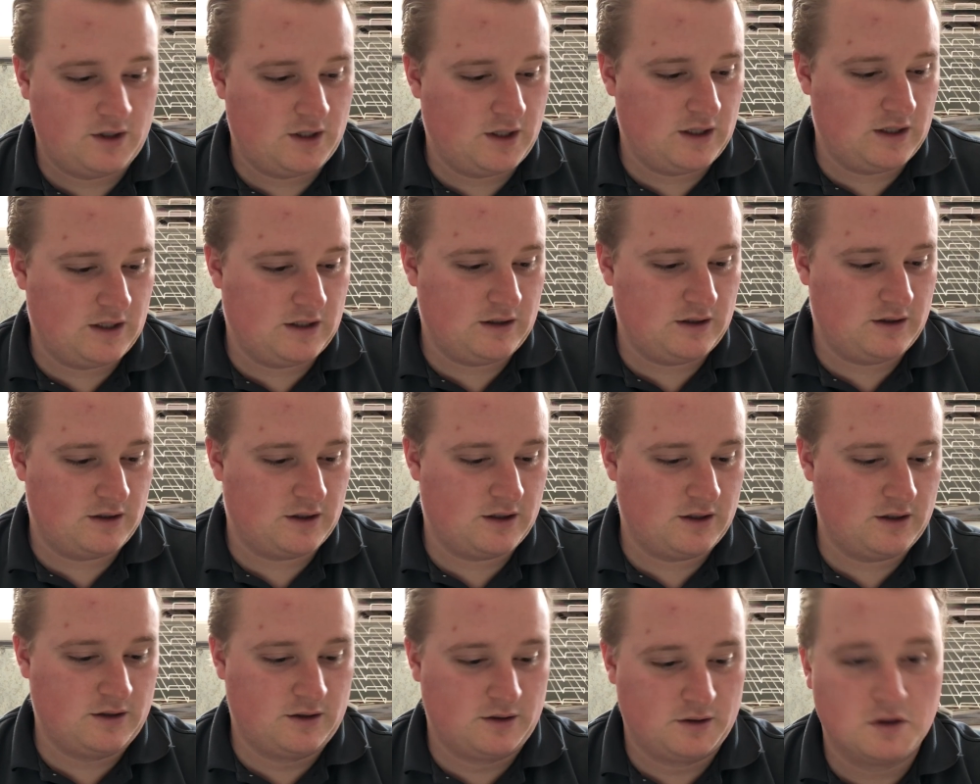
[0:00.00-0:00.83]
Andy
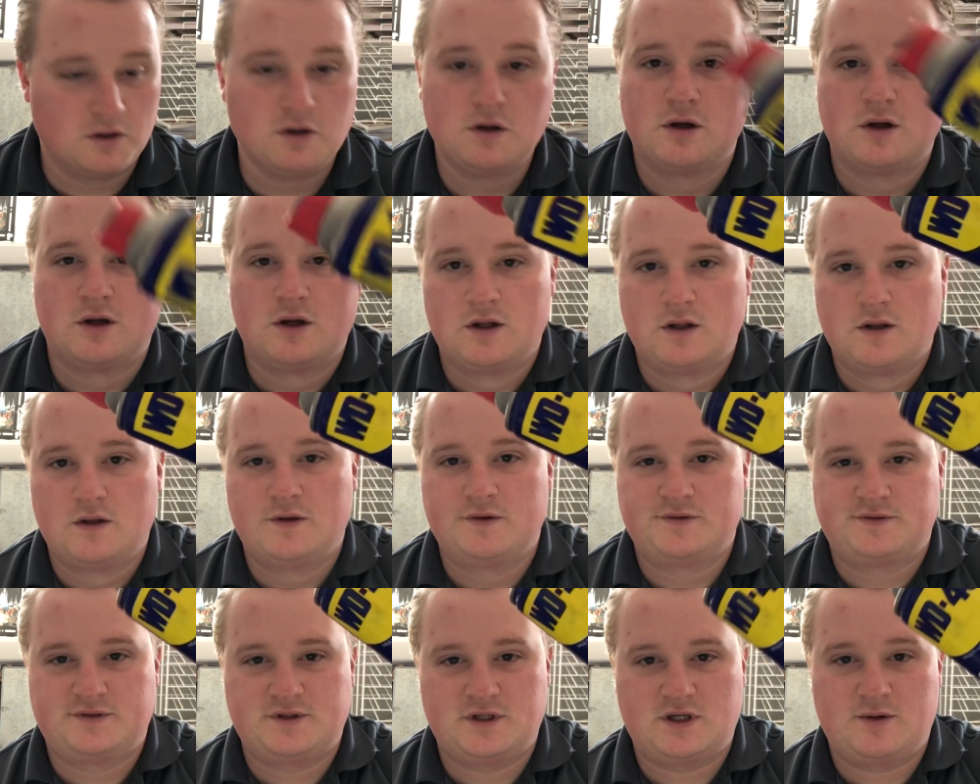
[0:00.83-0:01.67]
again.
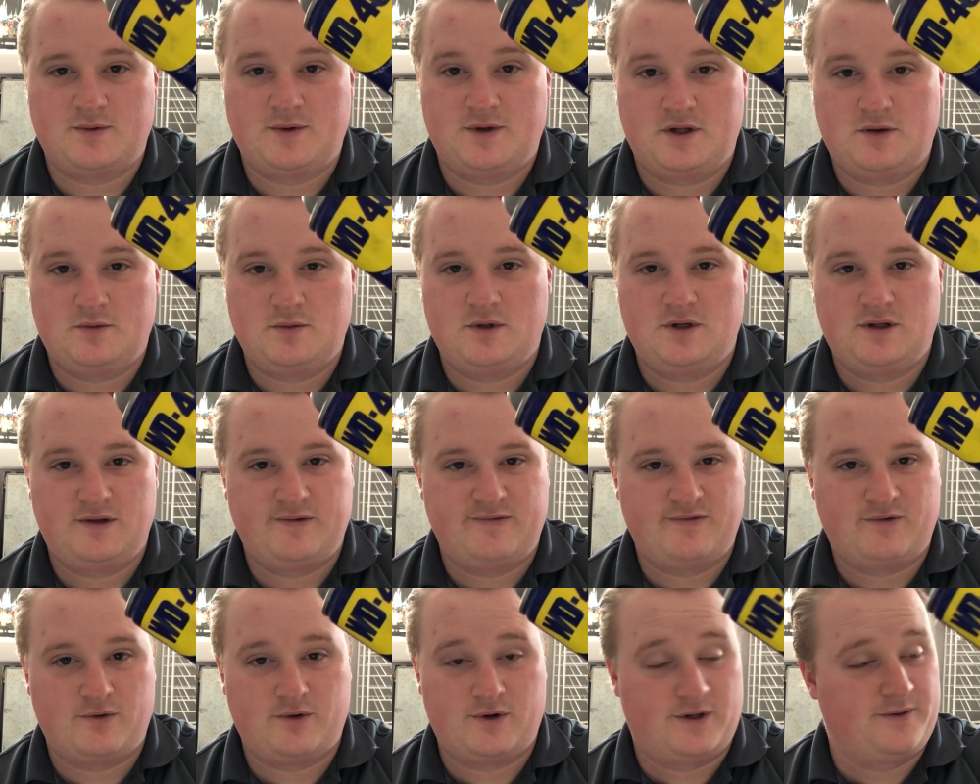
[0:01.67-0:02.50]
Let's talk about
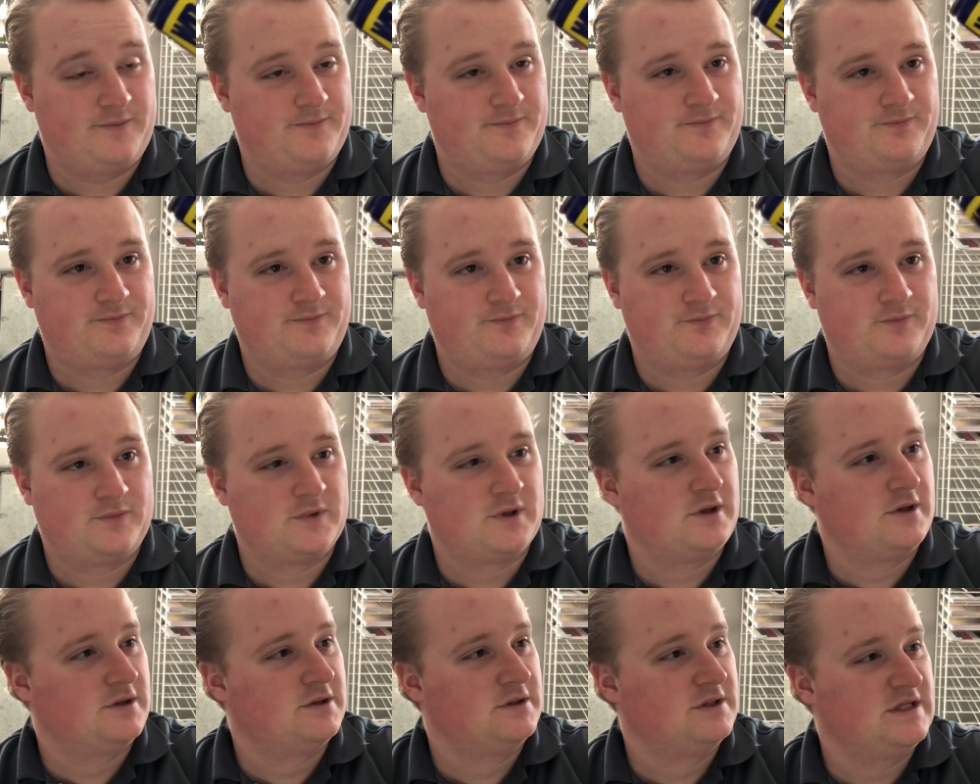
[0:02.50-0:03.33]
WD-40.
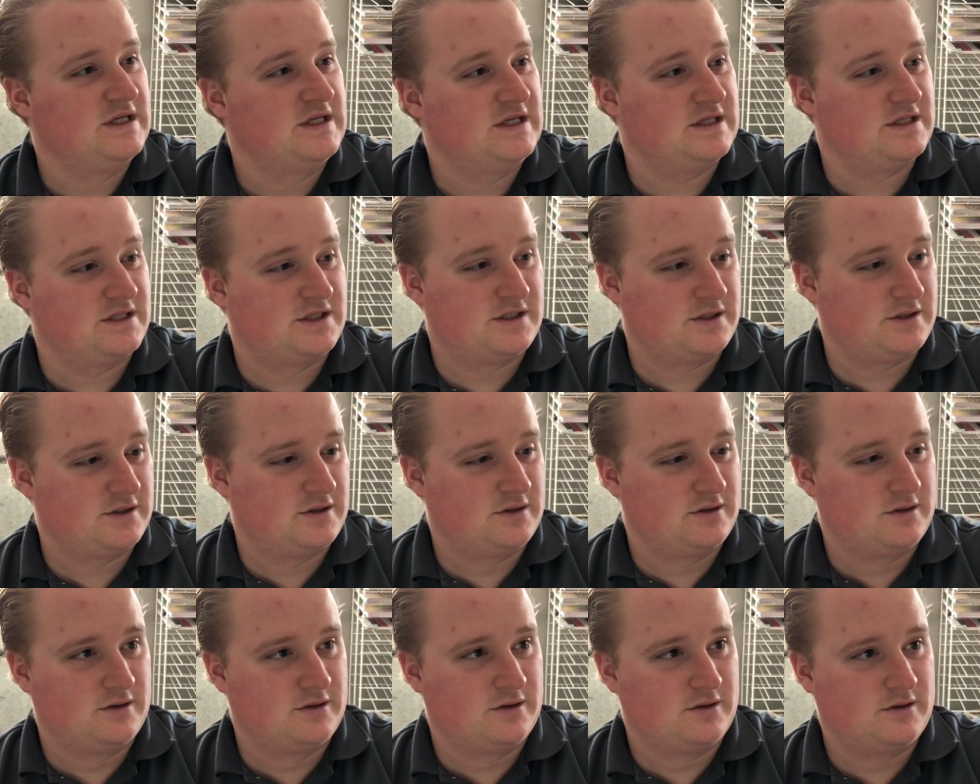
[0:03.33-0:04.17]
This
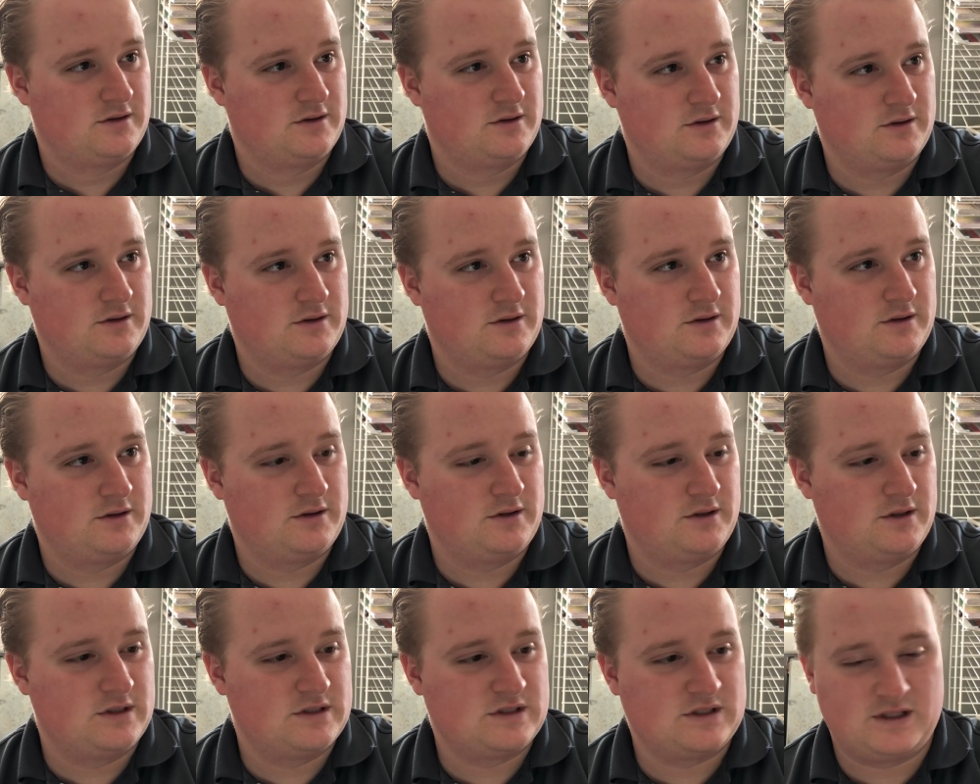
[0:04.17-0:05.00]

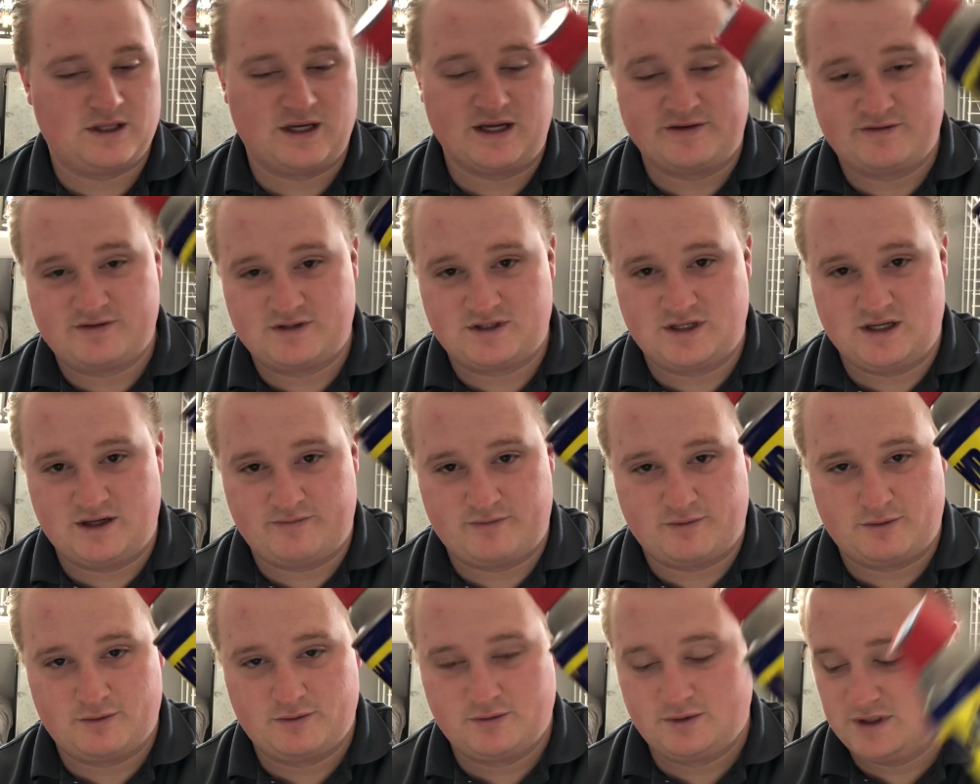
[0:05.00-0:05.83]
is a
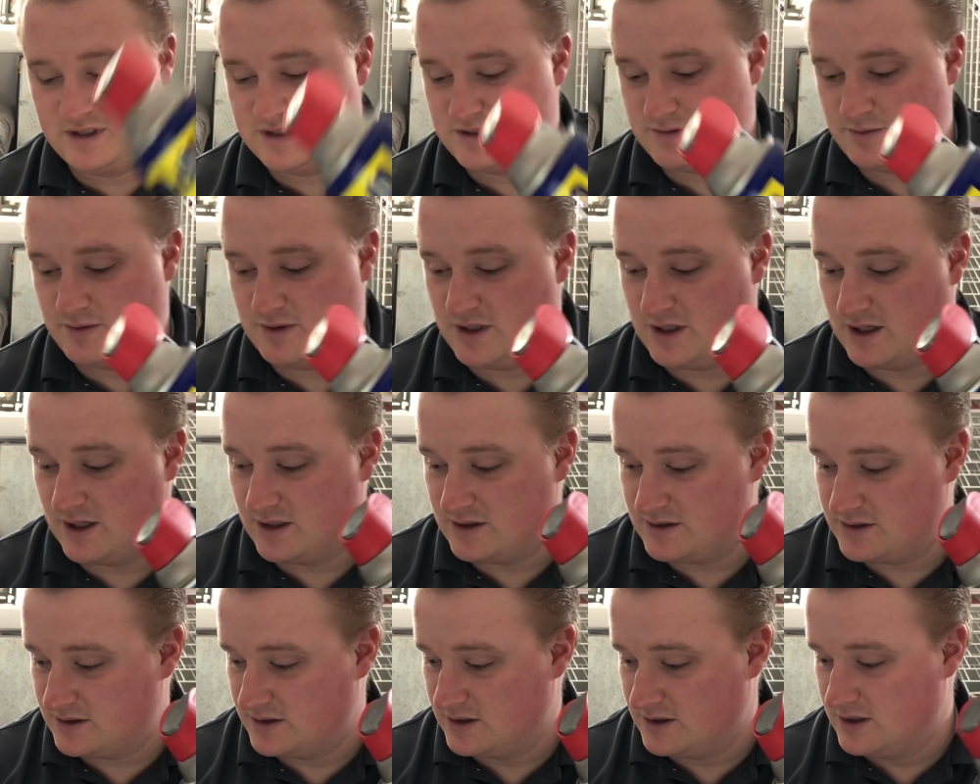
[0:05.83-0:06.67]
lifesaver, let's be
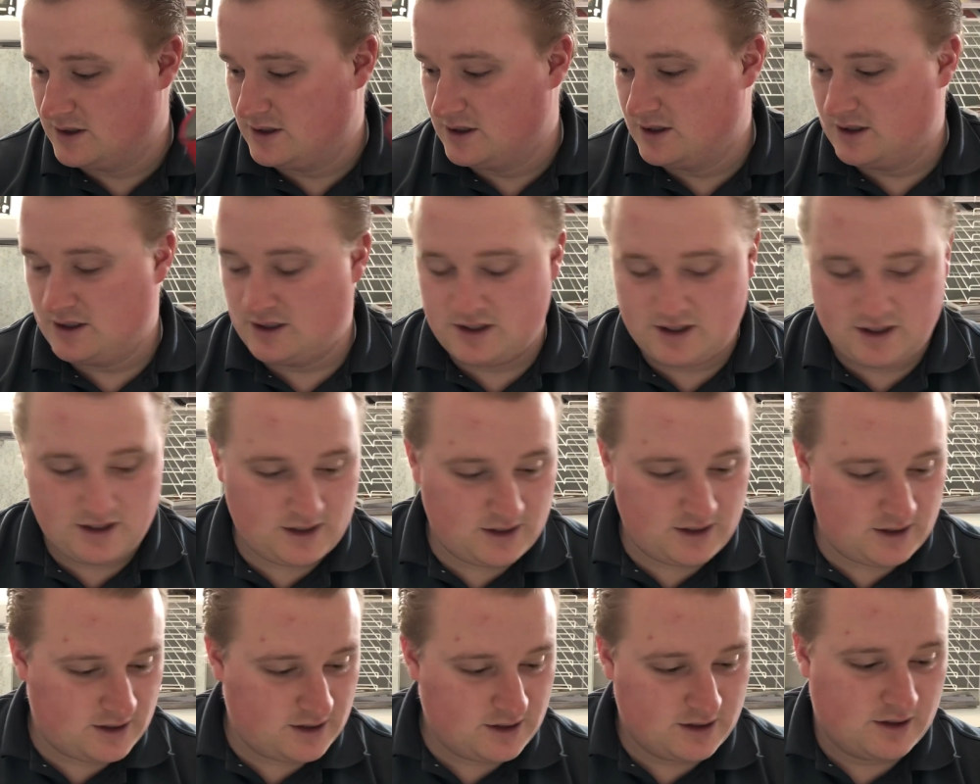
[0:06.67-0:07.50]
honest.
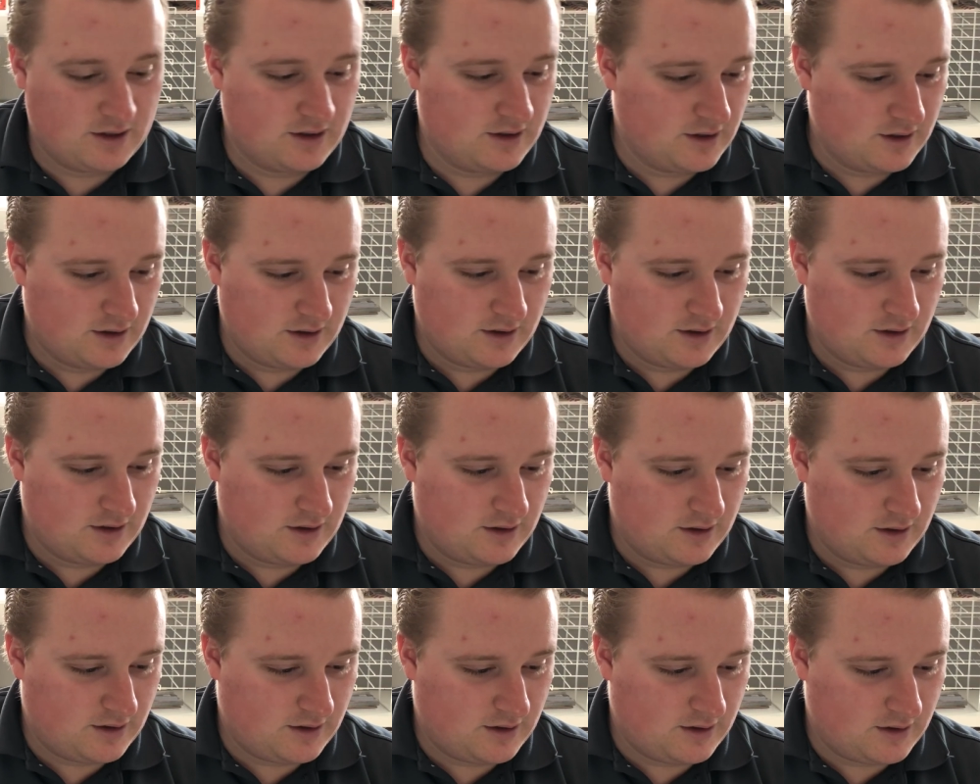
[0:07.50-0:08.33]

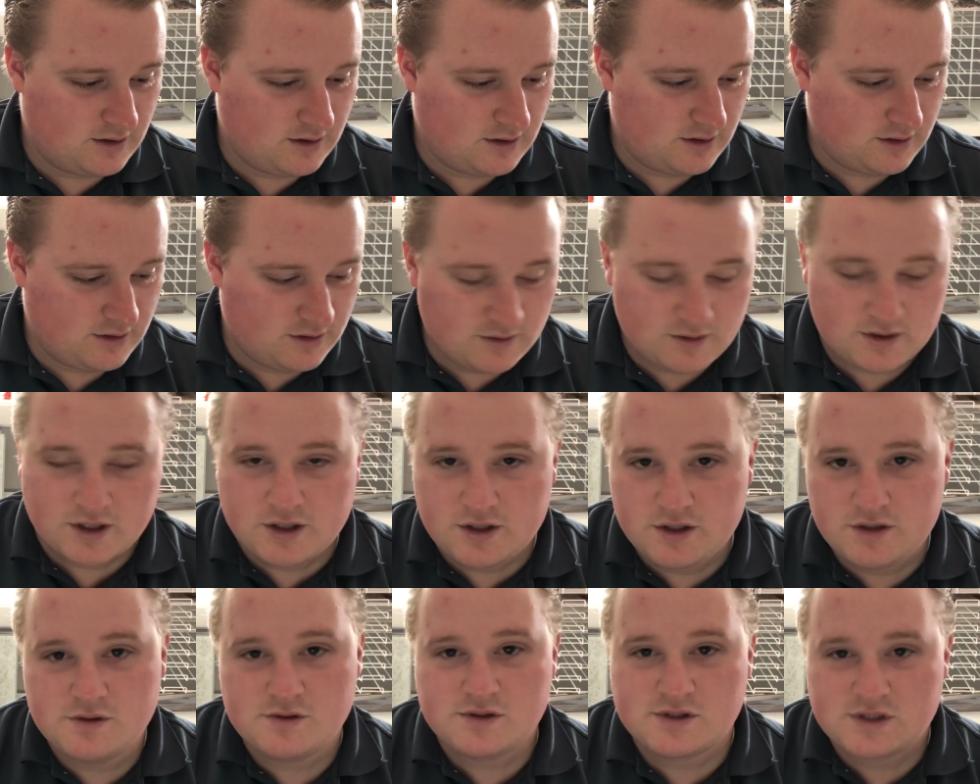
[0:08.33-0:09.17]
You
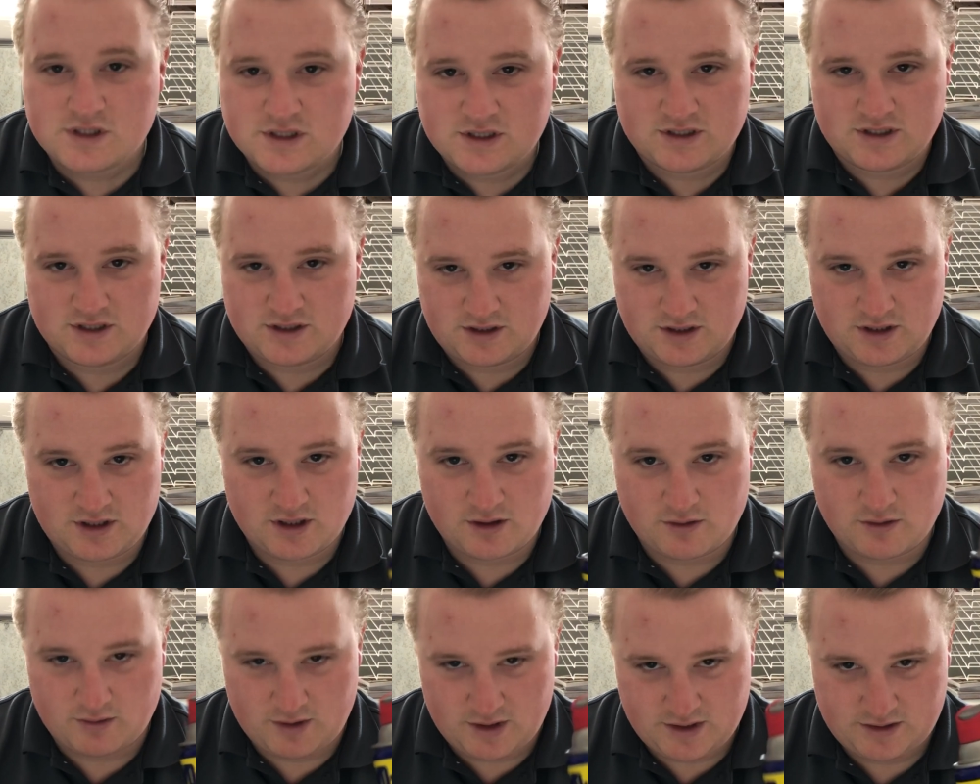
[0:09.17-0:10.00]
can use this as a
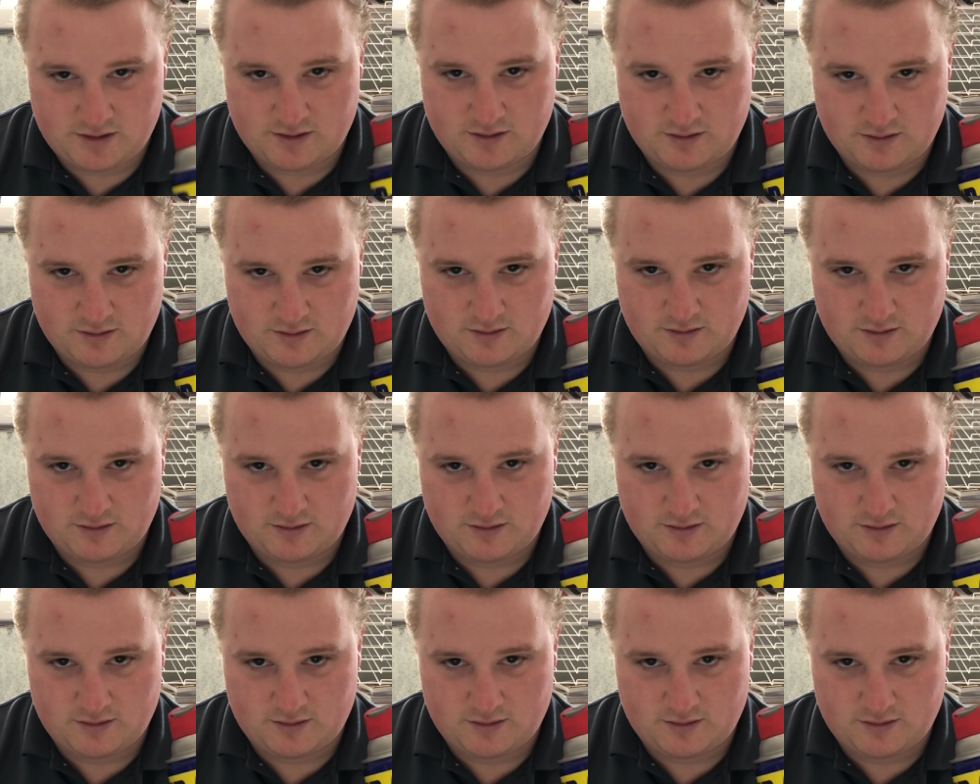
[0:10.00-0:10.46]
degreaser.